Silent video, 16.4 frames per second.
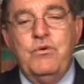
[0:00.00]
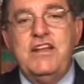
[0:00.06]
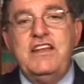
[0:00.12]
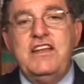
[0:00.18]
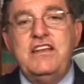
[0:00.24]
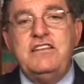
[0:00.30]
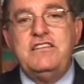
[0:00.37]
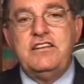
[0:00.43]
We
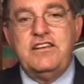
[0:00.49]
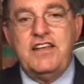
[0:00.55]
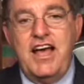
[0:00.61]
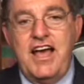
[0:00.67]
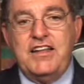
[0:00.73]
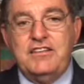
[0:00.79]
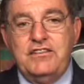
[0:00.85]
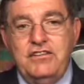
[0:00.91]
need to
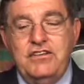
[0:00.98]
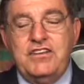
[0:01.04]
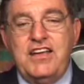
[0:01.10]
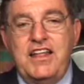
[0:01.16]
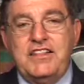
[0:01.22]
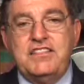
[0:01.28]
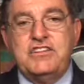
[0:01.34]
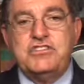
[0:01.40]
not
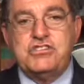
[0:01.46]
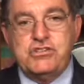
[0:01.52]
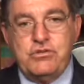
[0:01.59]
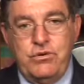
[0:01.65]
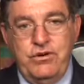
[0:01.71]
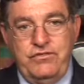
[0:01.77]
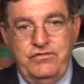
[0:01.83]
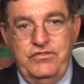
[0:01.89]
look at the
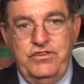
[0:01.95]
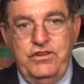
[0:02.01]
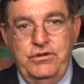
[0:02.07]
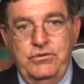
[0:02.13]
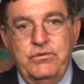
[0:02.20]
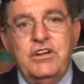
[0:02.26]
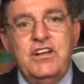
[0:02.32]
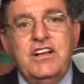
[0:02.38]
short
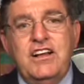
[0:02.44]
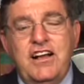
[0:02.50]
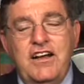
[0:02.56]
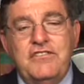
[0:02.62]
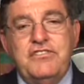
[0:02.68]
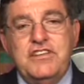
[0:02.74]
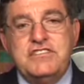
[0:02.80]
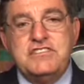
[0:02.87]
view
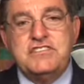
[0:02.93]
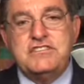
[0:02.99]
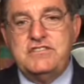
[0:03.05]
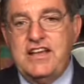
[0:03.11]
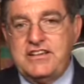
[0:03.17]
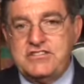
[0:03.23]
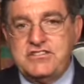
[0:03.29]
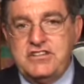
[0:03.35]
of this
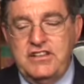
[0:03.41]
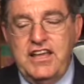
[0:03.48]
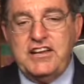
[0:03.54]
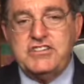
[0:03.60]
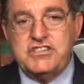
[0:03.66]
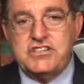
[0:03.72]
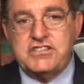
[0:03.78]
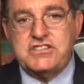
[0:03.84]
next
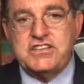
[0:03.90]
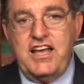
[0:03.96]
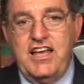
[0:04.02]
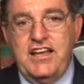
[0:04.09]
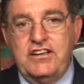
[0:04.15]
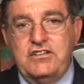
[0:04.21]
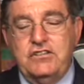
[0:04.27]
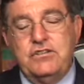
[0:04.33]
election
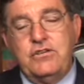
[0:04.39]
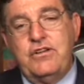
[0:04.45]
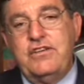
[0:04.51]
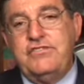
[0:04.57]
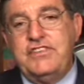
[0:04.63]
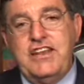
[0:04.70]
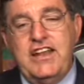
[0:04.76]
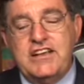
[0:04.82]
cycle or
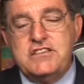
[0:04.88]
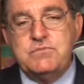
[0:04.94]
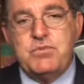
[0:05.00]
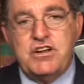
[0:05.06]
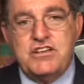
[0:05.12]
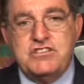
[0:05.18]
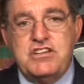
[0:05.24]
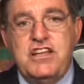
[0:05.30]
even the next
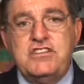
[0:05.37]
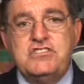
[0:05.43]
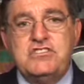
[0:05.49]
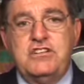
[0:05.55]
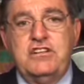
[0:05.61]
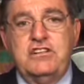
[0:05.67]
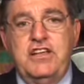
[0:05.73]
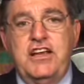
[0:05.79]

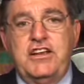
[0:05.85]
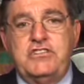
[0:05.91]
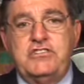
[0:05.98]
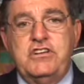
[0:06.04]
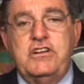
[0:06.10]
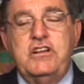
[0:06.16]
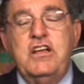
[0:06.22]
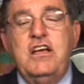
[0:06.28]
presidential
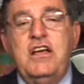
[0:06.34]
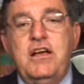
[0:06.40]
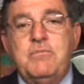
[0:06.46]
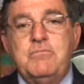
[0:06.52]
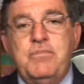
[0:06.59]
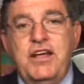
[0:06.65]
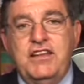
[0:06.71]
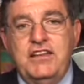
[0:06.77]
election
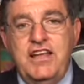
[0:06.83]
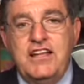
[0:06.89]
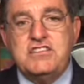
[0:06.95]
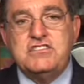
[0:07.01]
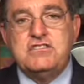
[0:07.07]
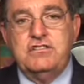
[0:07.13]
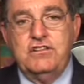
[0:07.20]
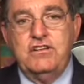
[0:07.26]
but
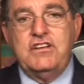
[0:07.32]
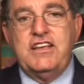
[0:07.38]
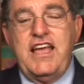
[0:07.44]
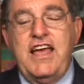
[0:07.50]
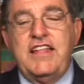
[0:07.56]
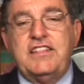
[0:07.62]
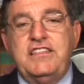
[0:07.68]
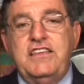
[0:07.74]
let's look
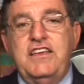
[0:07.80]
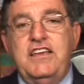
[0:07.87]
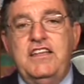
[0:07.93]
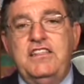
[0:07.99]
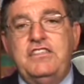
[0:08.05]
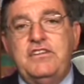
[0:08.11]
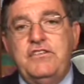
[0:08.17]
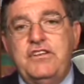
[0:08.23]
at
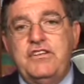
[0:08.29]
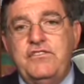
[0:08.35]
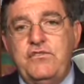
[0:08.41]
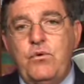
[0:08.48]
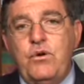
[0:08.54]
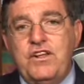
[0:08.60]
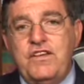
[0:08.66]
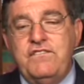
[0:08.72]
the 30,
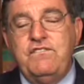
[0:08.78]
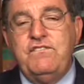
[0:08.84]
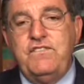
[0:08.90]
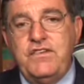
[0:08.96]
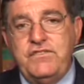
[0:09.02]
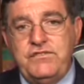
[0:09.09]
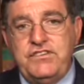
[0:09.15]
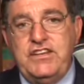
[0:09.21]
40,
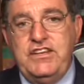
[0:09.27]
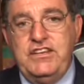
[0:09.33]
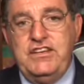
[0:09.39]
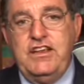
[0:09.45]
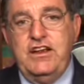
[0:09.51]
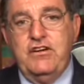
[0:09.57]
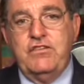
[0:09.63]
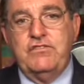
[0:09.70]
50
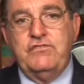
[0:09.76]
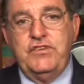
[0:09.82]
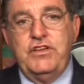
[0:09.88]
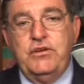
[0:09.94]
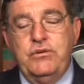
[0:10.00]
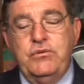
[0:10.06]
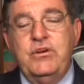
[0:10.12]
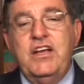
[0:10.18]
year
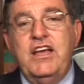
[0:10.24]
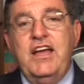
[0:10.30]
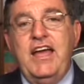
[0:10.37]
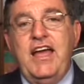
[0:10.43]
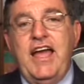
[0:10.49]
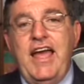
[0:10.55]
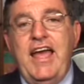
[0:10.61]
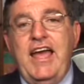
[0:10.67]
view
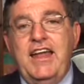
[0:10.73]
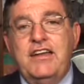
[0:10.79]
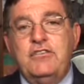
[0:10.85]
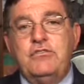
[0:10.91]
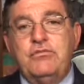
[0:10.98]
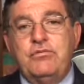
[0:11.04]
and